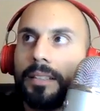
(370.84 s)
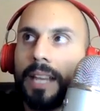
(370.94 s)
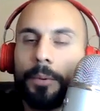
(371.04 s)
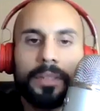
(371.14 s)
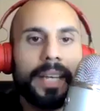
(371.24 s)

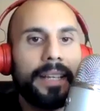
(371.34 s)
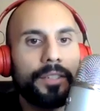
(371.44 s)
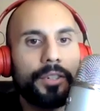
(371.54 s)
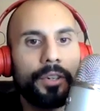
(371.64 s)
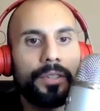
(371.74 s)
they were
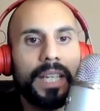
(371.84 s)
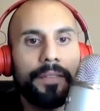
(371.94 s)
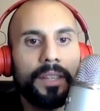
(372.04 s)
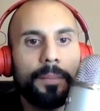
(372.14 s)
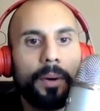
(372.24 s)
taking turns
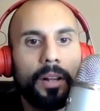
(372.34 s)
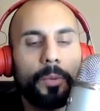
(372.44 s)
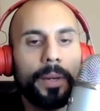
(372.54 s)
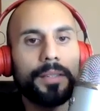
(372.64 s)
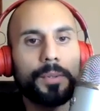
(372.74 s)
giving the ball
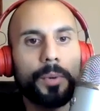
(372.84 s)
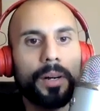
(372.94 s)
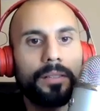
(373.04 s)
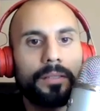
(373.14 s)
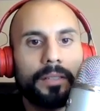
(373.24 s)
away as
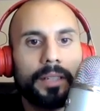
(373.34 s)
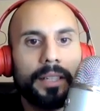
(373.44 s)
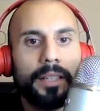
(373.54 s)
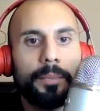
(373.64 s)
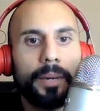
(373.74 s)
well
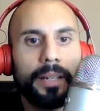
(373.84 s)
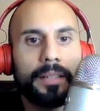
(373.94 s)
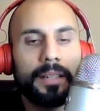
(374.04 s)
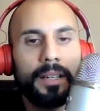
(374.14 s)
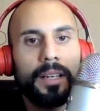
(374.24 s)
in the
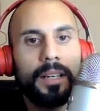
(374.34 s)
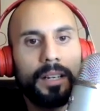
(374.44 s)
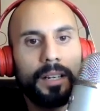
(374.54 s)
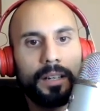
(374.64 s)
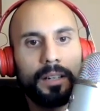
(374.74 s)
press.
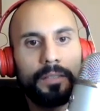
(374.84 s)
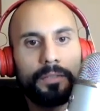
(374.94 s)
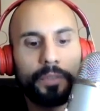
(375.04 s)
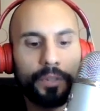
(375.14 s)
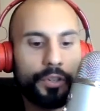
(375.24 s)

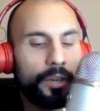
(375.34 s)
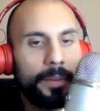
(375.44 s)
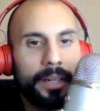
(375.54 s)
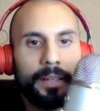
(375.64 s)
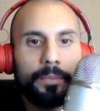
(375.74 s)
For
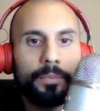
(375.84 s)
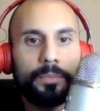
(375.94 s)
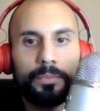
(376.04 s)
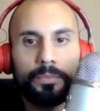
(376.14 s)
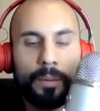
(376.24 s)
Germany,
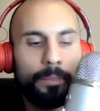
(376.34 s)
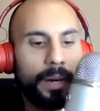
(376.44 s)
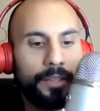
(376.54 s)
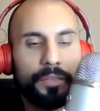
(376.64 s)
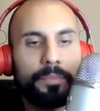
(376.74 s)
a
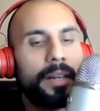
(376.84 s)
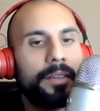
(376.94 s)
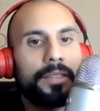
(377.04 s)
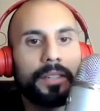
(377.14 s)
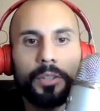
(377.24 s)
bunch of
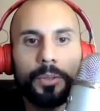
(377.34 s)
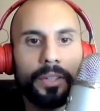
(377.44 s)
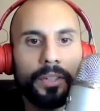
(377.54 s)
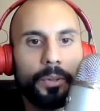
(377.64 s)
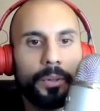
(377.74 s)
players,
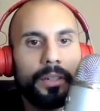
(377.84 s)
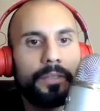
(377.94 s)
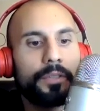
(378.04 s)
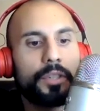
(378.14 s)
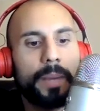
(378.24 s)
including Neuer.
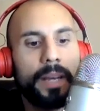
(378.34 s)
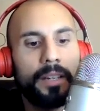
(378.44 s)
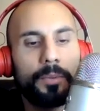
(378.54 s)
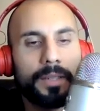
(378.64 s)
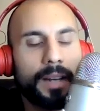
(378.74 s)
For
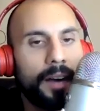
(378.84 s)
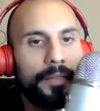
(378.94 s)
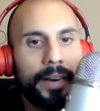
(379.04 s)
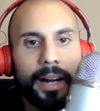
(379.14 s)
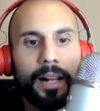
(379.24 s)
Spain, it was
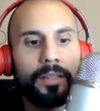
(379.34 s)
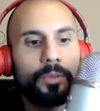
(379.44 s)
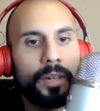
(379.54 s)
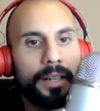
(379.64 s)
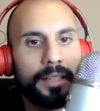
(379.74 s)
Carvajal,
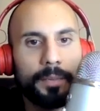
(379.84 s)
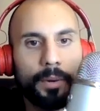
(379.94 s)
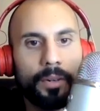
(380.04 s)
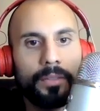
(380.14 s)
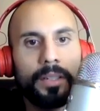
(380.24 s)
Unai
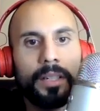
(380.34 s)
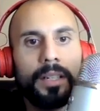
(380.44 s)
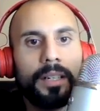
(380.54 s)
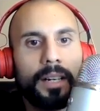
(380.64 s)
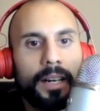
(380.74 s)
Simon,
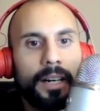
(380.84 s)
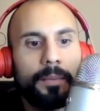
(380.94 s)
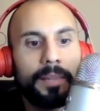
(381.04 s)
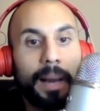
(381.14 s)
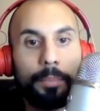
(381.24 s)

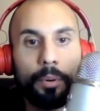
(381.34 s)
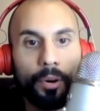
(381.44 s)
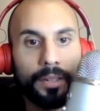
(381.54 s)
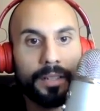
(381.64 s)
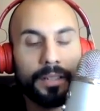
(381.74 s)

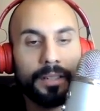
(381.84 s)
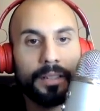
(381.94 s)
Laporte,